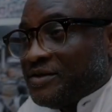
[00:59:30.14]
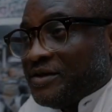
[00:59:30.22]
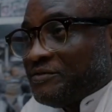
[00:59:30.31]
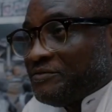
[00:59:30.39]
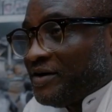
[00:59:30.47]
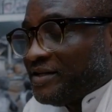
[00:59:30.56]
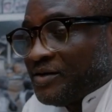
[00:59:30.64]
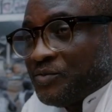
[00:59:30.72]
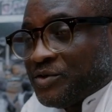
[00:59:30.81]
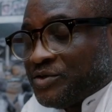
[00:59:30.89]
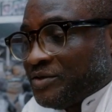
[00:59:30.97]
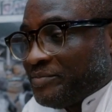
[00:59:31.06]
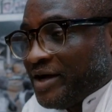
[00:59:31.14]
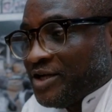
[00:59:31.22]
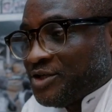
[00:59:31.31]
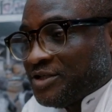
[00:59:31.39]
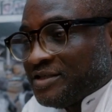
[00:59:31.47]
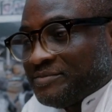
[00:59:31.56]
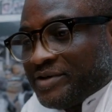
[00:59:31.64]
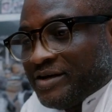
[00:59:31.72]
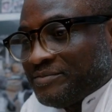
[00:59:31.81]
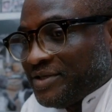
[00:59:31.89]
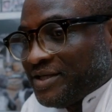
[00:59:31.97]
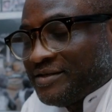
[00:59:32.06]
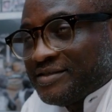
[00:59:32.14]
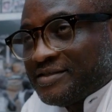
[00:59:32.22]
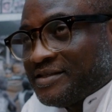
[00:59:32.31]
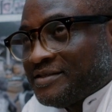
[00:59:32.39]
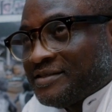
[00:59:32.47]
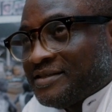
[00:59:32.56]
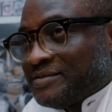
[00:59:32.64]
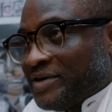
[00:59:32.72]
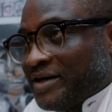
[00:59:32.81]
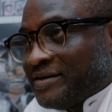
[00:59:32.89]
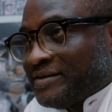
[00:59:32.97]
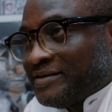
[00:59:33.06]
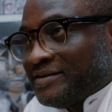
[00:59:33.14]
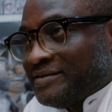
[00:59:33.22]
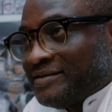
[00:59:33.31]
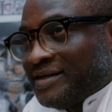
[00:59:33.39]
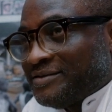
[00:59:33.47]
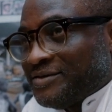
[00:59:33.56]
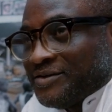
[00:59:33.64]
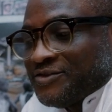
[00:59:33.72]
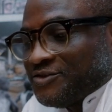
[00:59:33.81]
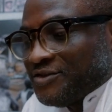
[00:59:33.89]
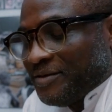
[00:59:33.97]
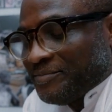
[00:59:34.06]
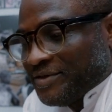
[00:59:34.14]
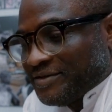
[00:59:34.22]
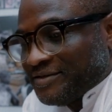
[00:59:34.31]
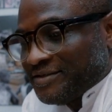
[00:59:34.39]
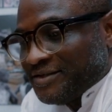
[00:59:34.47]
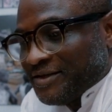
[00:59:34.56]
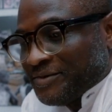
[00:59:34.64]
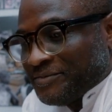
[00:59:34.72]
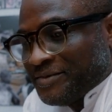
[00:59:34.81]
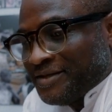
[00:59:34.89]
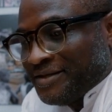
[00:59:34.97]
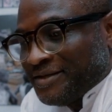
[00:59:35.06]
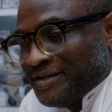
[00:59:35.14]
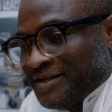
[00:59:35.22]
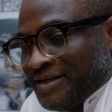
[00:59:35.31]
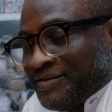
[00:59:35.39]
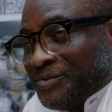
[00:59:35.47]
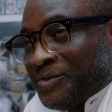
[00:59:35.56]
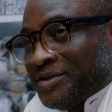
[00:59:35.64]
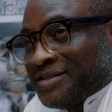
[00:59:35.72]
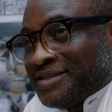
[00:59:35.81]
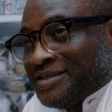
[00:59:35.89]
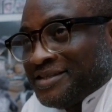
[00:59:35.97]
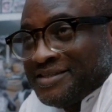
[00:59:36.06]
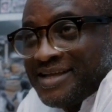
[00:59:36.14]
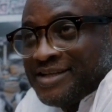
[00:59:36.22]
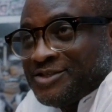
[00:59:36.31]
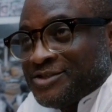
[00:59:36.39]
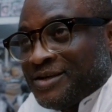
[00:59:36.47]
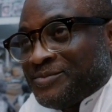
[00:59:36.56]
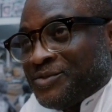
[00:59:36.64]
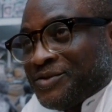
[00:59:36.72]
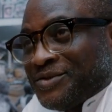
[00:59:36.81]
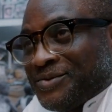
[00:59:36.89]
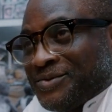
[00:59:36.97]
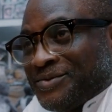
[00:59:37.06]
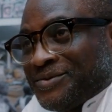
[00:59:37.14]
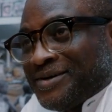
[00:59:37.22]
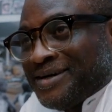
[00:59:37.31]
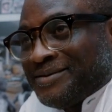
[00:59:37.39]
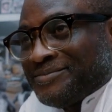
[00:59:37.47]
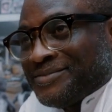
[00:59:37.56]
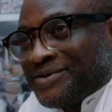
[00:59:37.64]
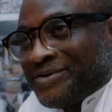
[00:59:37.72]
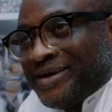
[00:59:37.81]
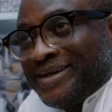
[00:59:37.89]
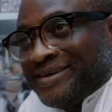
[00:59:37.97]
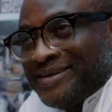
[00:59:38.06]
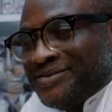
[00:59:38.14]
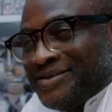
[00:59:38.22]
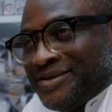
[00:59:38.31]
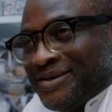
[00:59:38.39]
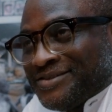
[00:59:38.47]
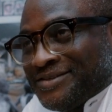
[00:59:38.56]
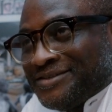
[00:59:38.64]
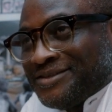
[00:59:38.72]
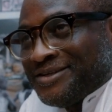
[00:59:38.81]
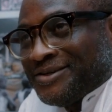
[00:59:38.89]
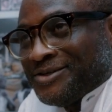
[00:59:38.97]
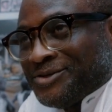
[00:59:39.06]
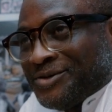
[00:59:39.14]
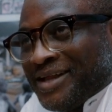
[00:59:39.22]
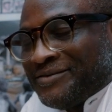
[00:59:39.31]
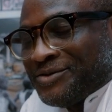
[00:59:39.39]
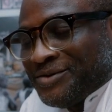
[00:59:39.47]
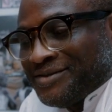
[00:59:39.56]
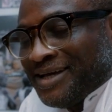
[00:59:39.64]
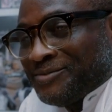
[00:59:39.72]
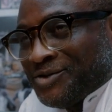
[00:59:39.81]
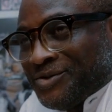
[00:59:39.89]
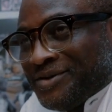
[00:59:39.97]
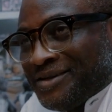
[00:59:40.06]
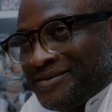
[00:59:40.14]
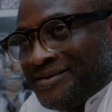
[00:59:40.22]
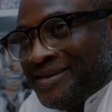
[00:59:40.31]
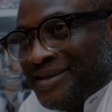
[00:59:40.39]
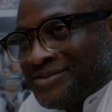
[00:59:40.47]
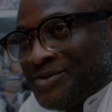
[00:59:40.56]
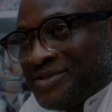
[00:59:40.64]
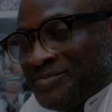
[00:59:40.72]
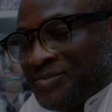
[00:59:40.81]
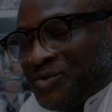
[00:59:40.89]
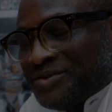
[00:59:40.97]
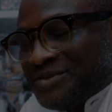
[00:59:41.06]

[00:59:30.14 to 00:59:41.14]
you know, find out what you're passionate about, be consistent about it, and don't stop. And, you know, if the world indeed catches up with you, great. If it doesn't, you know, you'll have a good time doing it. And that's what's important.